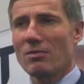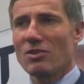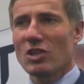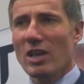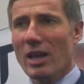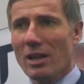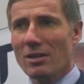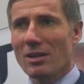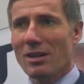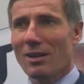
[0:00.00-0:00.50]

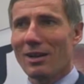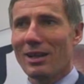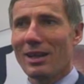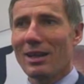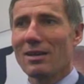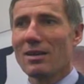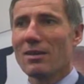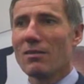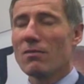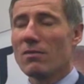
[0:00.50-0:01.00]

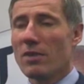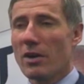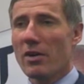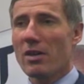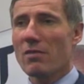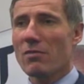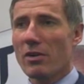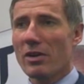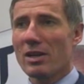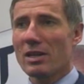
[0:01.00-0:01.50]
Technically,
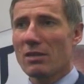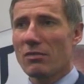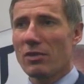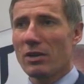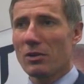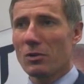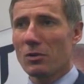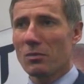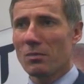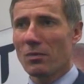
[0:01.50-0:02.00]
very, very
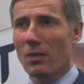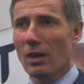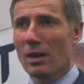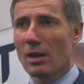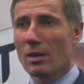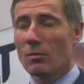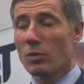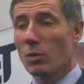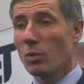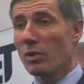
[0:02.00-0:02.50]
difficult.
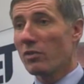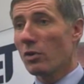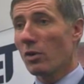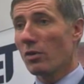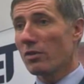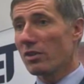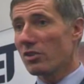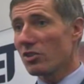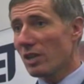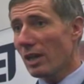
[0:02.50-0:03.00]
But we've
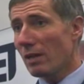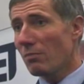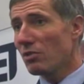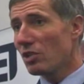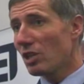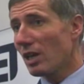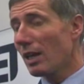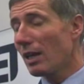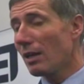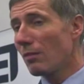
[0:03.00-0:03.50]
got the same
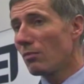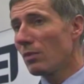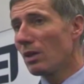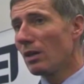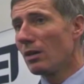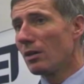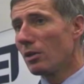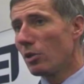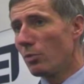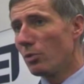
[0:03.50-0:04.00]
team
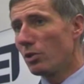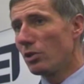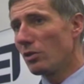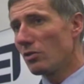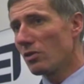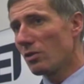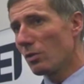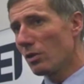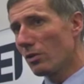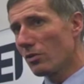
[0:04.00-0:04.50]
who
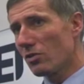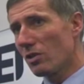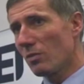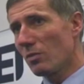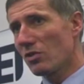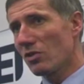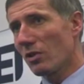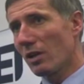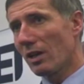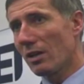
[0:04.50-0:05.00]
produced the world's
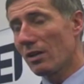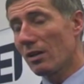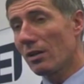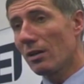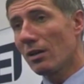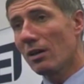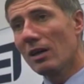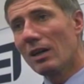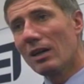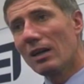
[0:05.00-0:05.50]
supersonic
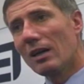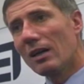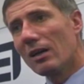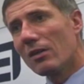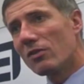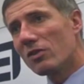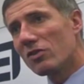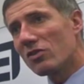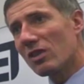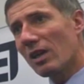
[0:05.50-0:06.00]
car,
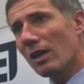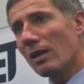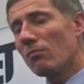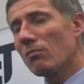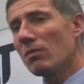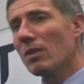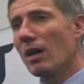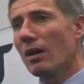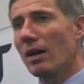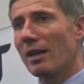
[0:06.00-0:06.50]
the
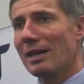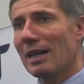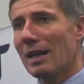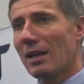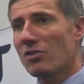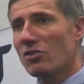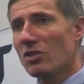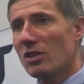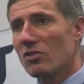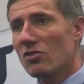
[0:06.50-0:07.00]
same
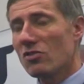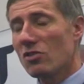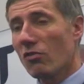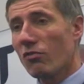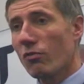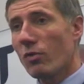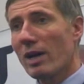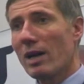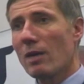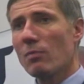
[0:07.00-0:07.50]
analysis
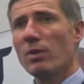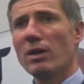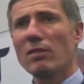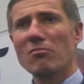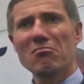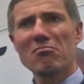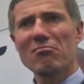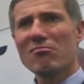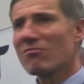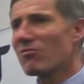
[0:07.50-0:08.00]
software,
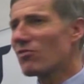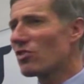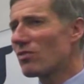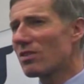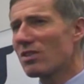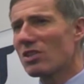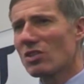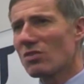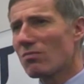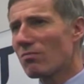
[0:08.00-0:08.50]
but
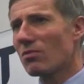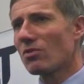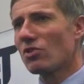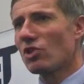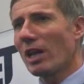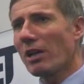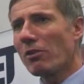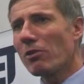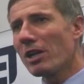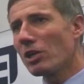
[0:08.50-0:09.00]

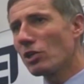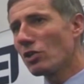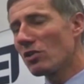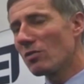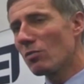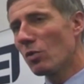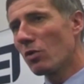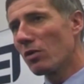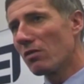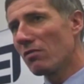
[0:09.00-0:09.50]

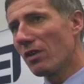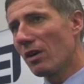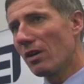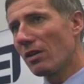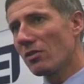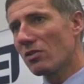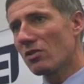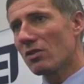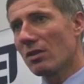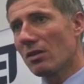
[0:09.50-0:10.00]
generations more
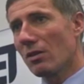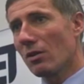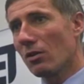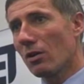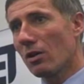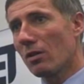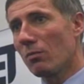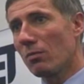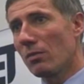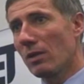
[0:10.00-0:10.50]
advanced
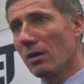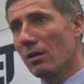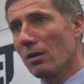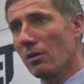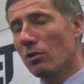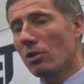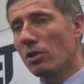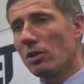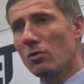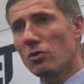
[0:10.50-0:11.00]

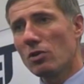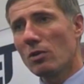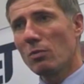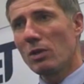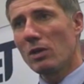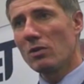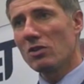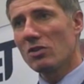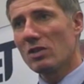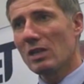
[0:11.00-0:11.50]
on huge
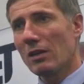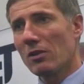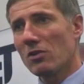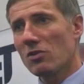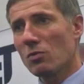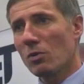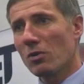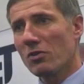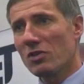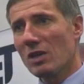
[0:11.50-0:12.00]
computers down at
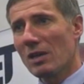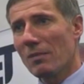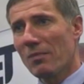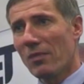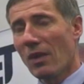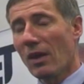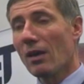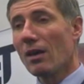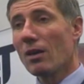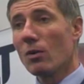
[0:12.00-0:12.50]
Swansea.
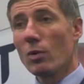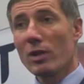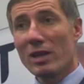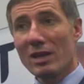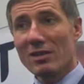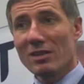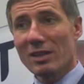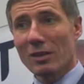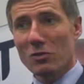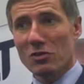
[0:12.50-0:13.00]
With
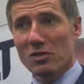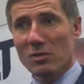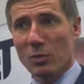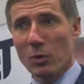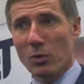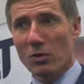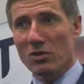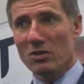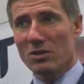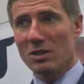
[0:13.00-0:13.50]
Intel's
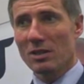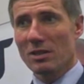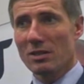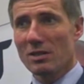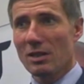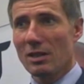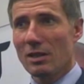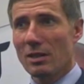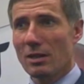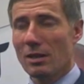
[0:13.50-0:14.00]
support as an
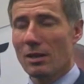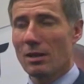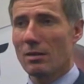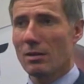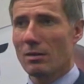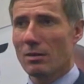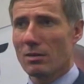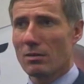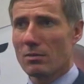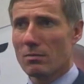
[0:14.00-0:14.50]

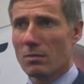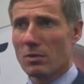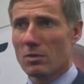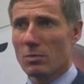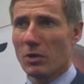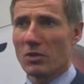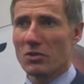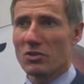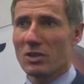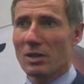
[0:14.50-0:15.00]
IT
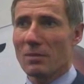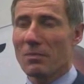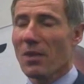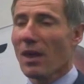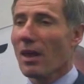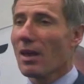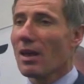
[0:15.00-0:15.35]
sponsor,